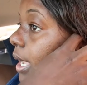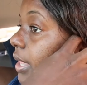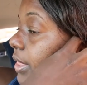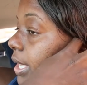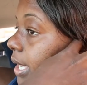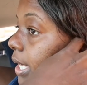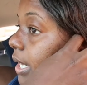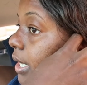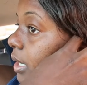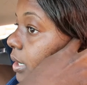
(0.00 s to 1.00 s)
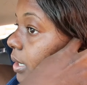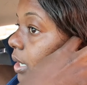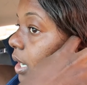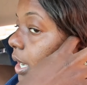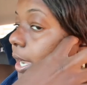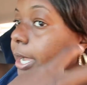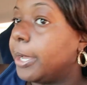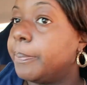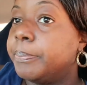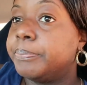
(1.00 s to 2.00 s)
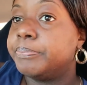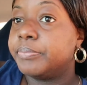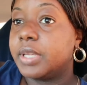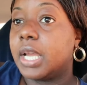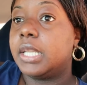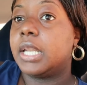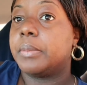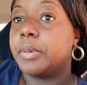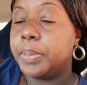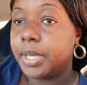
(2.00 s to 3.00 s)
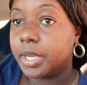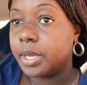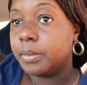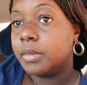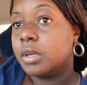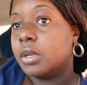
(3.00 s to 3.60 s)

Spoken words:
And then I'm going to pick up